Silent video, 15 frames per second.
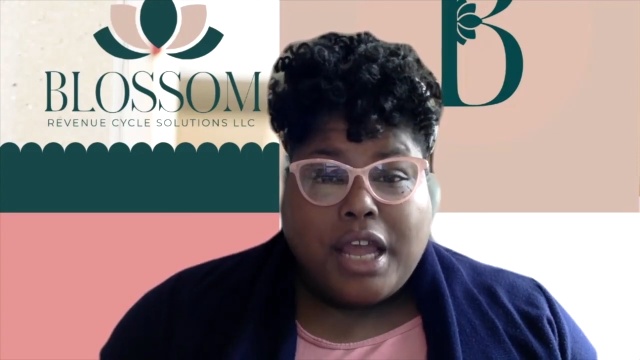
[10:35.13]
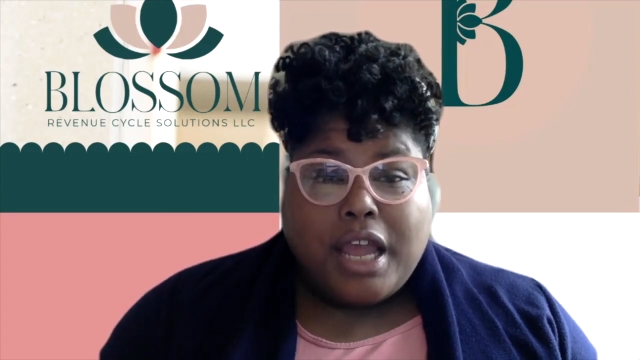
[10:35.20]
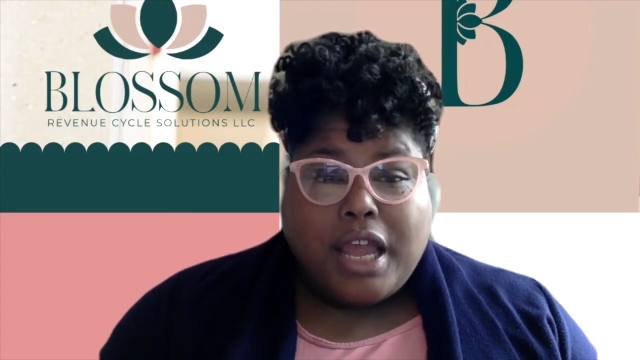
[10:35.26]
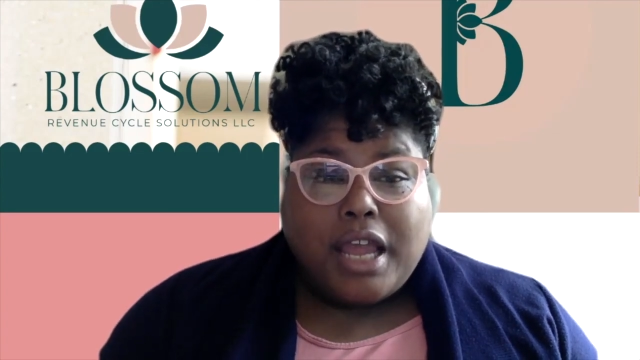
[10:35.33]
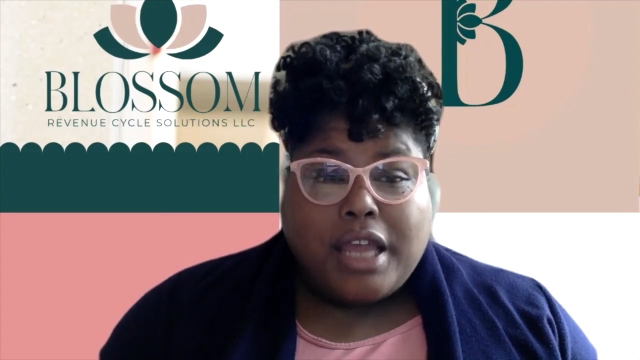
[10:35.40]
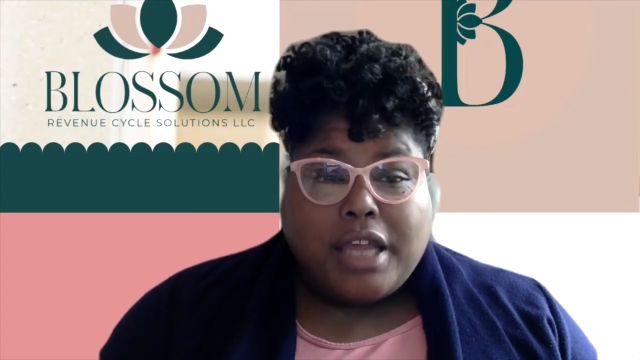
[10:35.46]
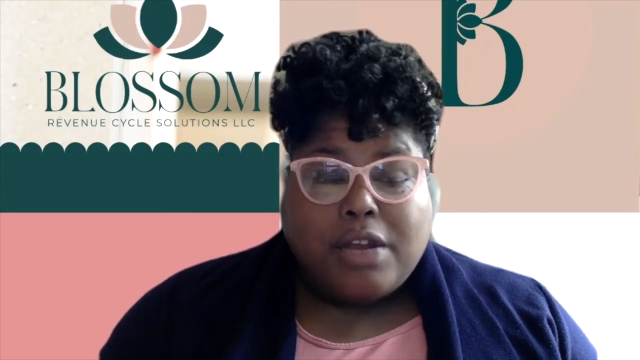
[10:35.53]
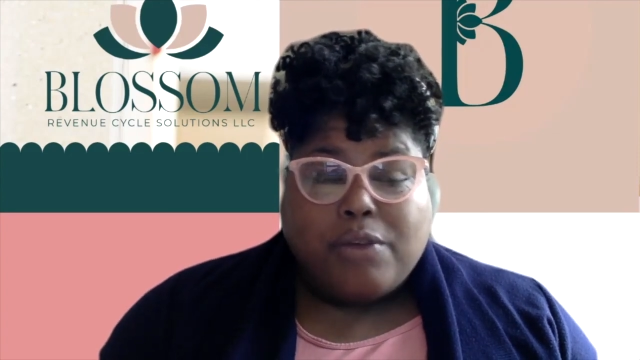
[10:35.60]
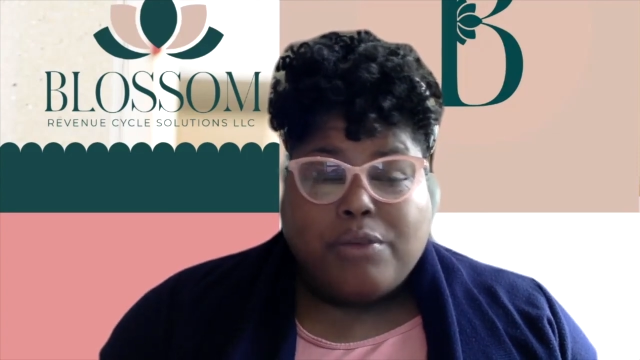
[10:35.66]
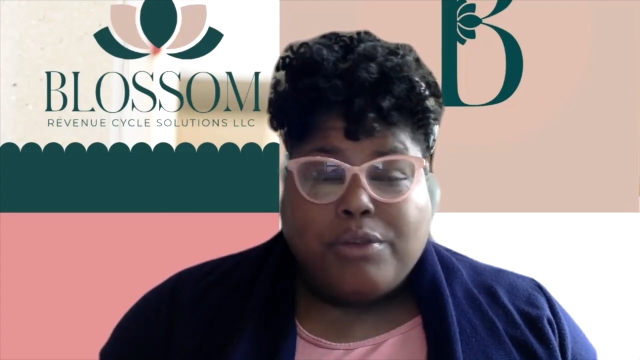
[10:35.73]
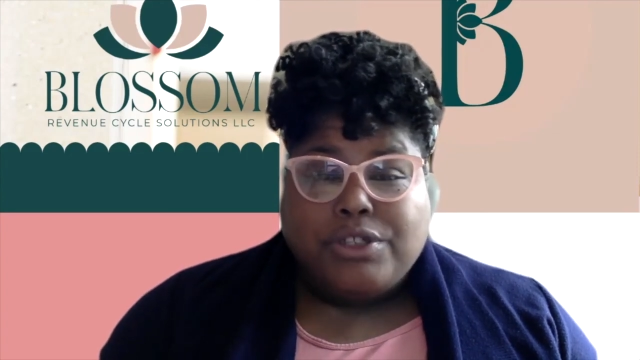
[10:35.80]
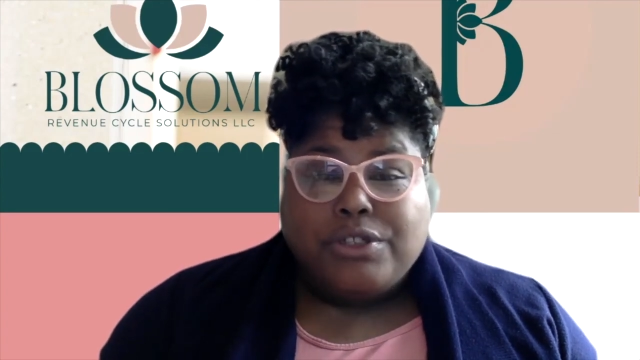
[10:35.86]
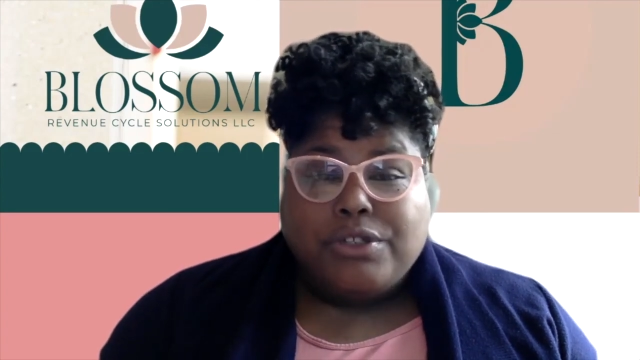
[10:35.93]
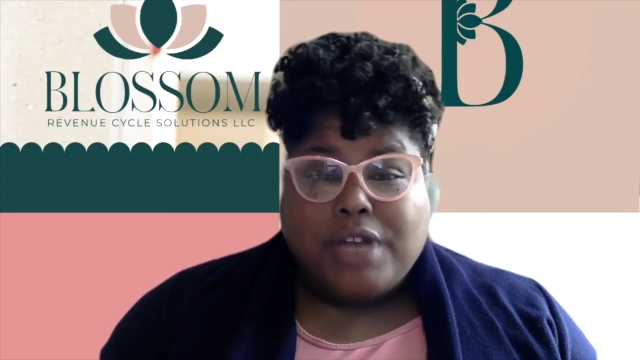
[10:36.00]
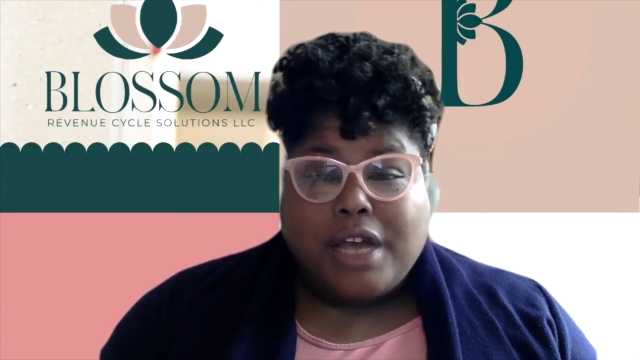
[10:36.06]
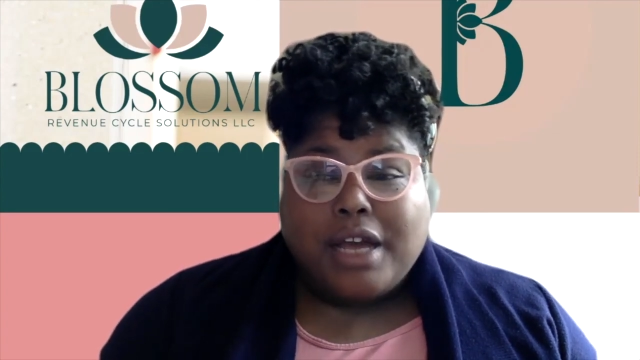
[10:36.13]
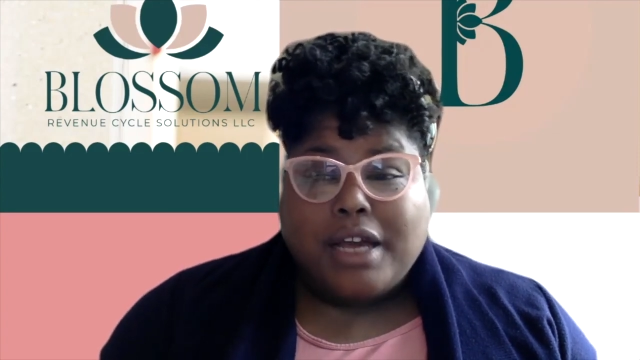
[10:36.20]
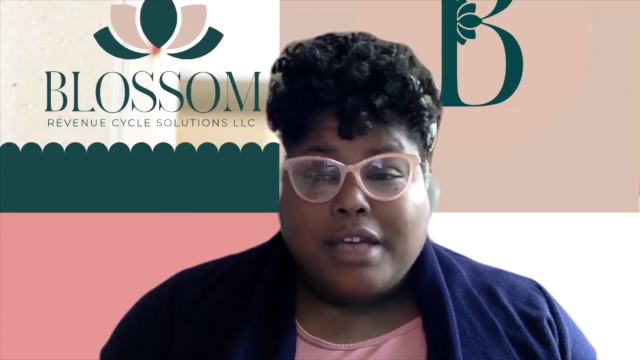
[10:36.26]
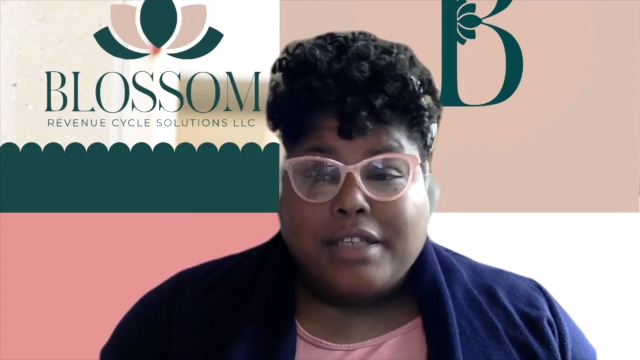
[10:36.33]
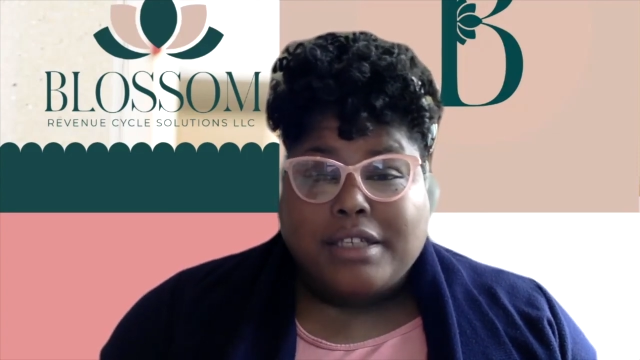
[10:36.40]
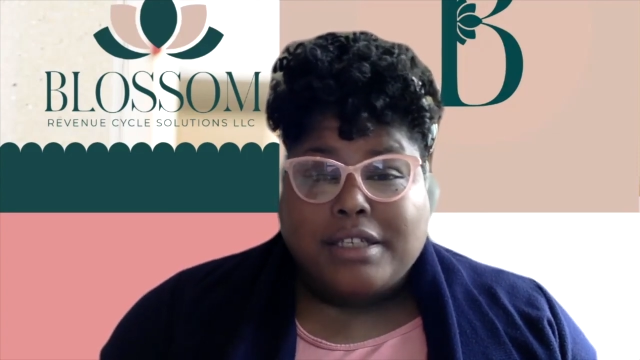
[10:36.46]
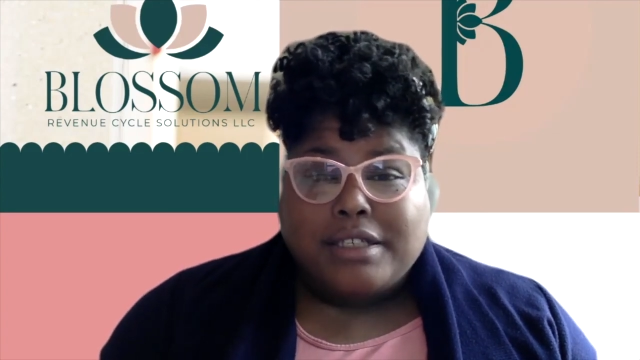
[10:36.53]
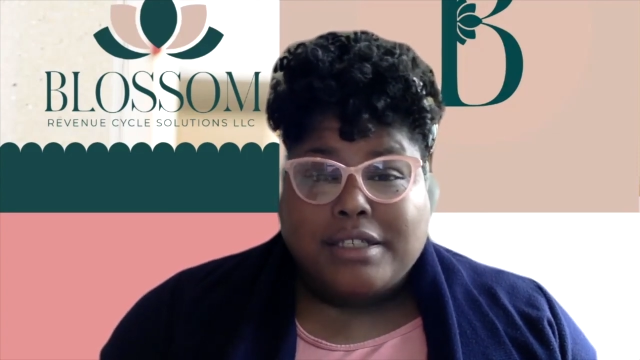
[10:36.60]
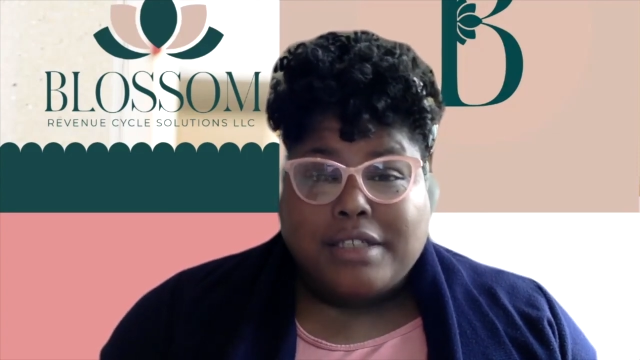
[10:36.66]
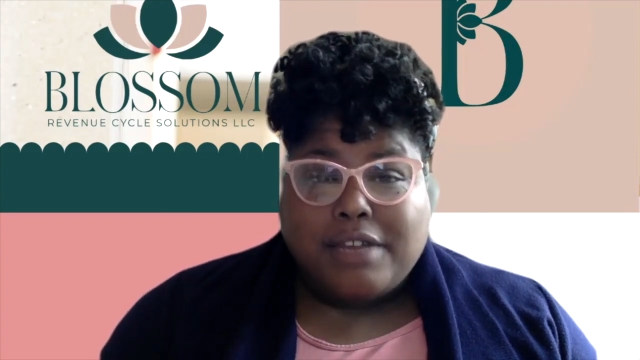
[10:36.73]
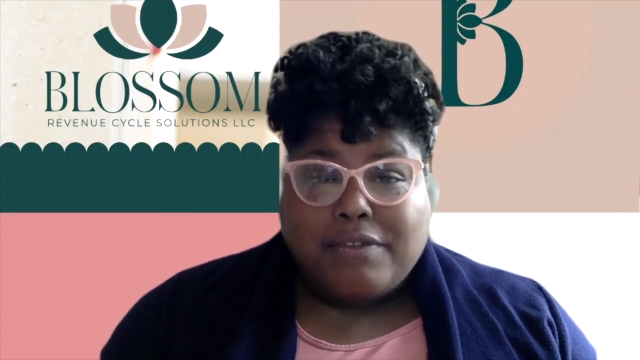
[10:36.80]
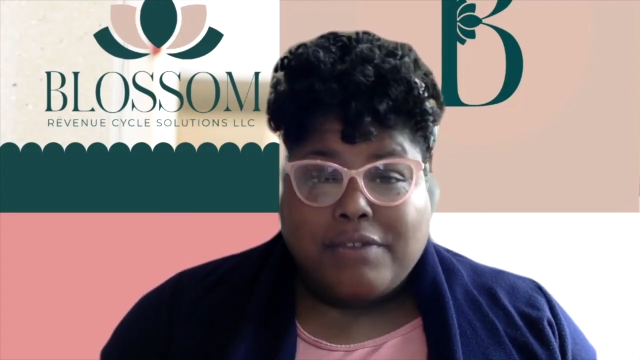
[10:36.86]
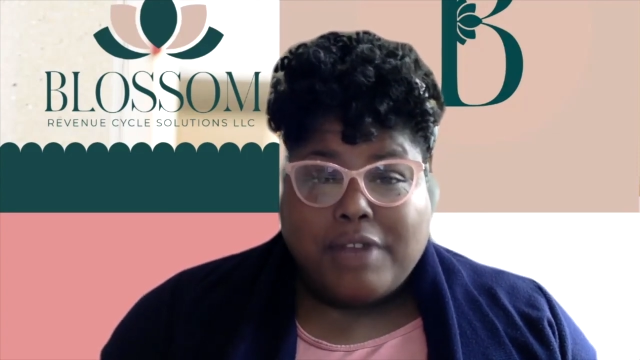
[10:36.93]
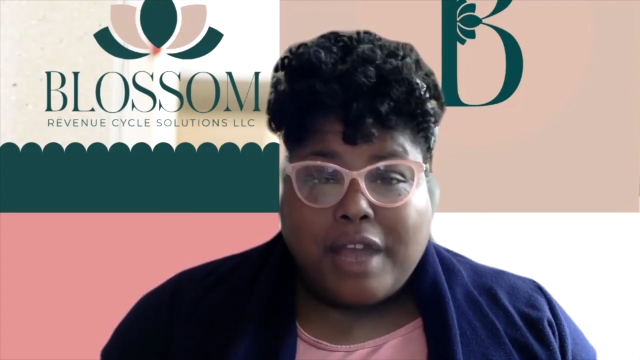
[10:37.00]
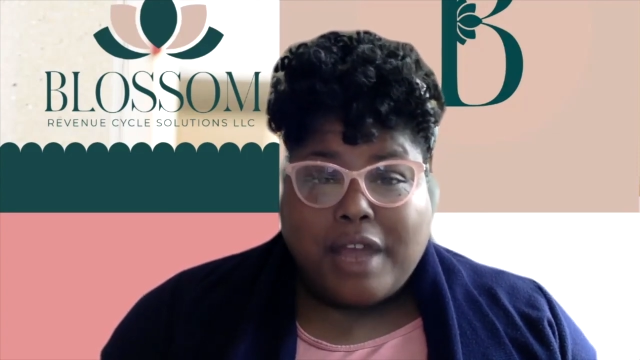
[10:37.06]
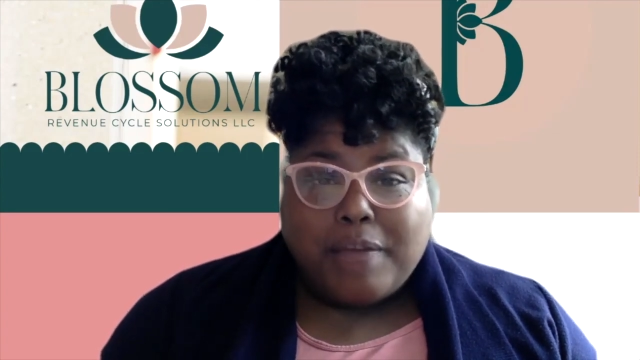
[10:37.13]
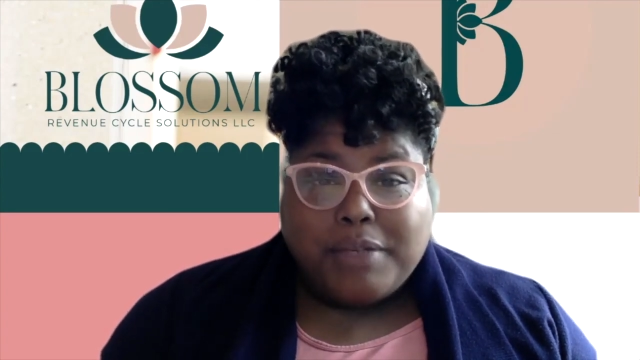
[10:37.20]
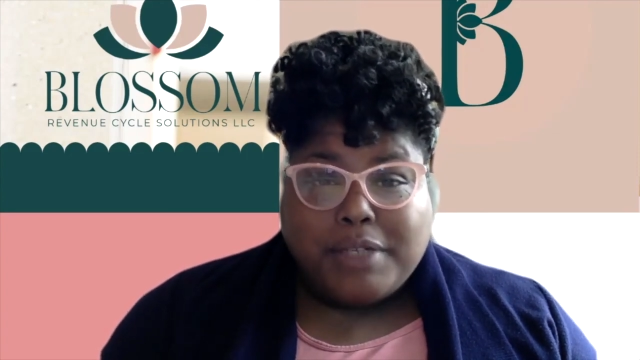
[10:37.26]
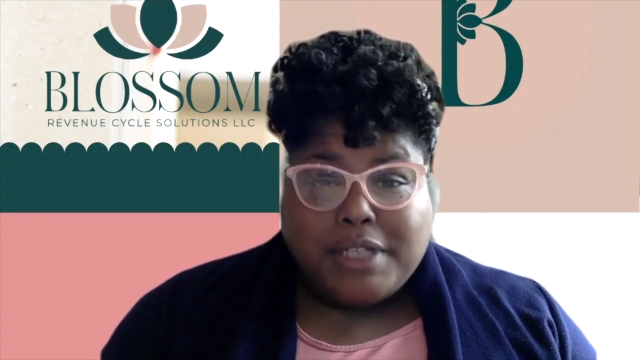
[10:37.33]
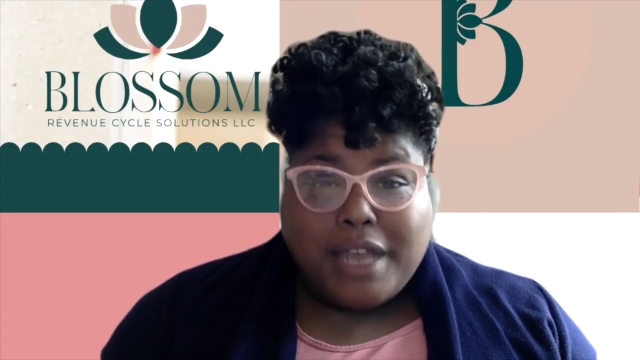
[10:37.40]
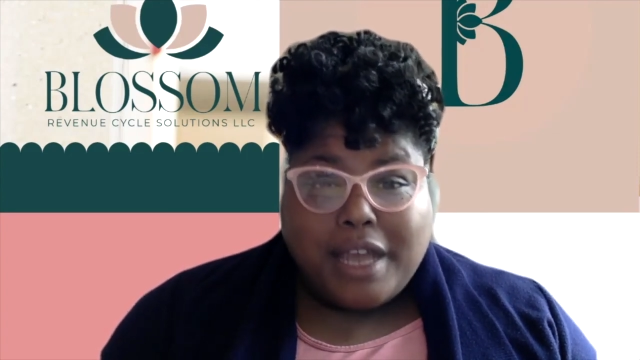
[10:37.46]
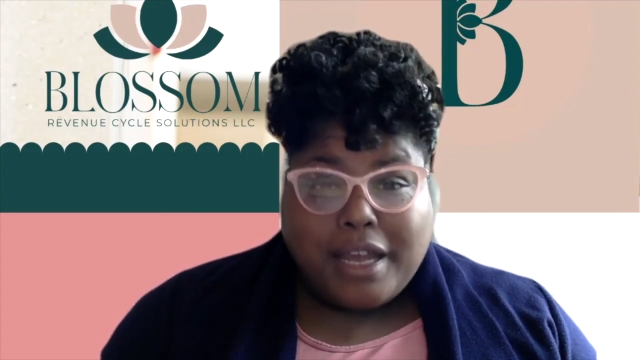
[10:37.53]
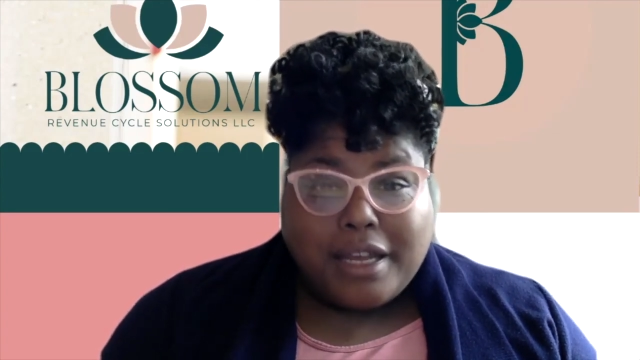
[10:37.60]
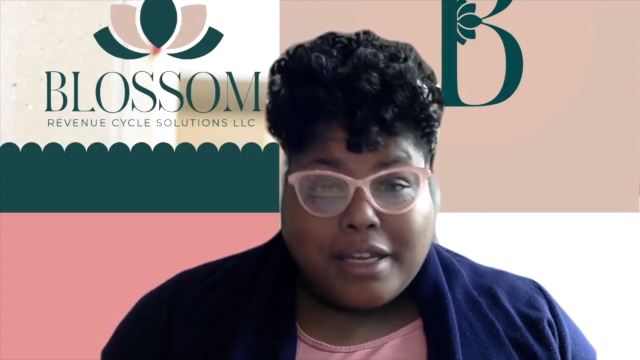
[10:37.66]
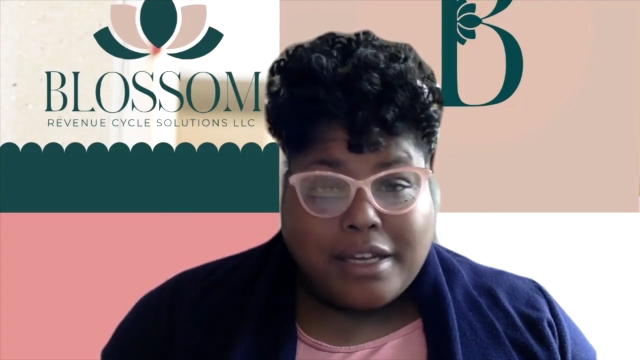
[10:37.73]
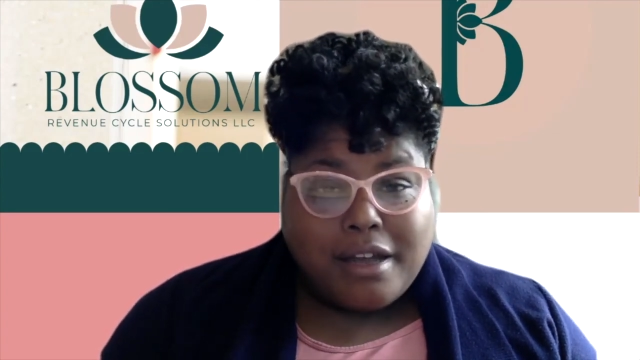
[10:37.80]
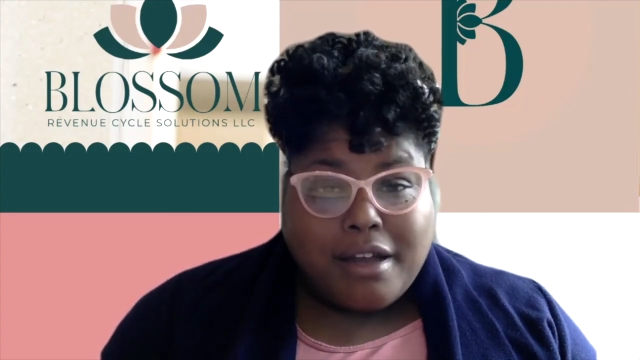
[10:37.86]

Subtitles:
And I wish you guys a safe and happy day